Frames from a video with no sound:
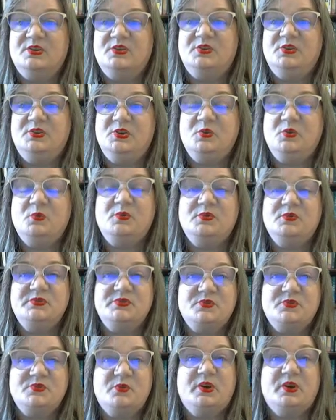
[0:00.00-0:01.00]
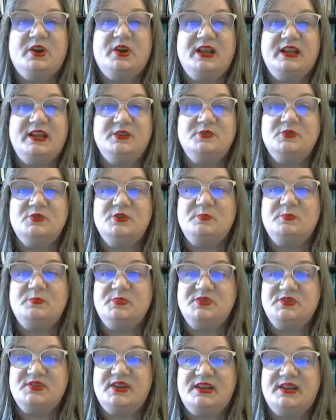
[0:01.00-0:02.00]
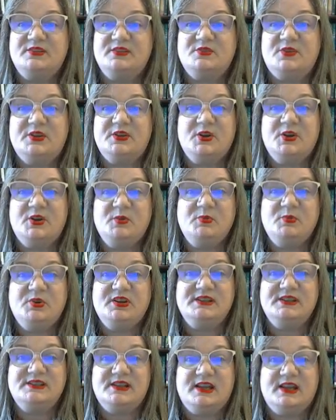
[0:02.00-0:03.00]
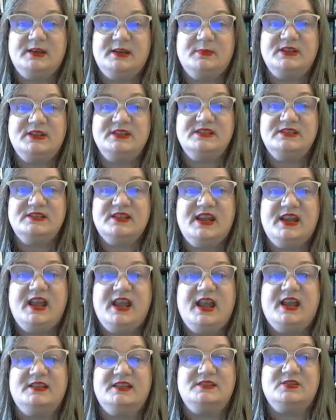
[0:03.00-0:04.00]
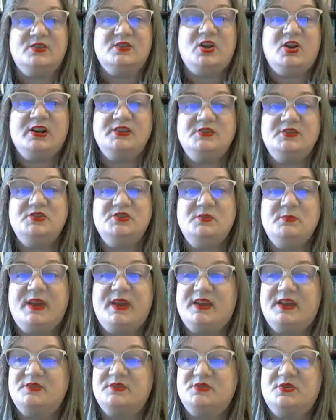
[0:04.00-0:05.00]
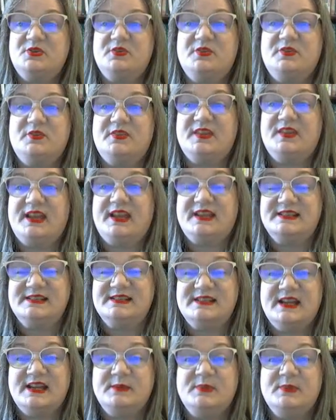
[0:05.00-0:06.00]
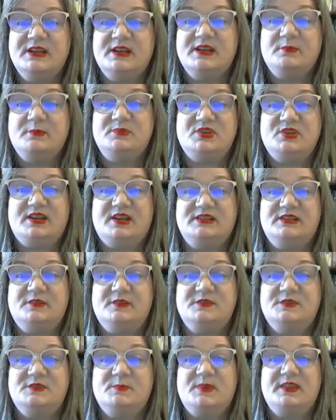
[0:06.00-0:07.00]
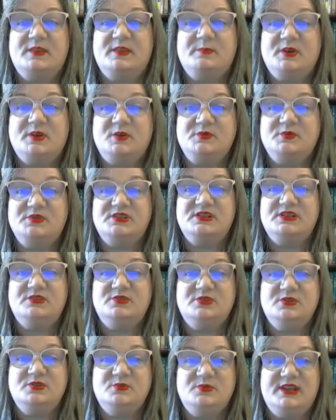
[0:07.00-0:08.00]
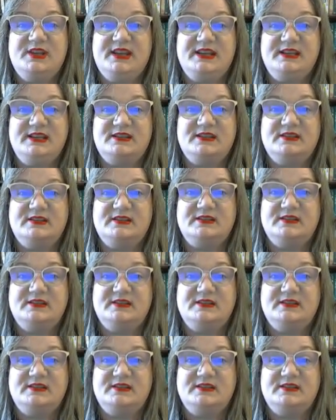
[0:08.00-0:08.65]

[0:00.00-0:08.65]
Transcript: You will score 100% on homework assignments as long as you master the assignment objectives by the posted due date.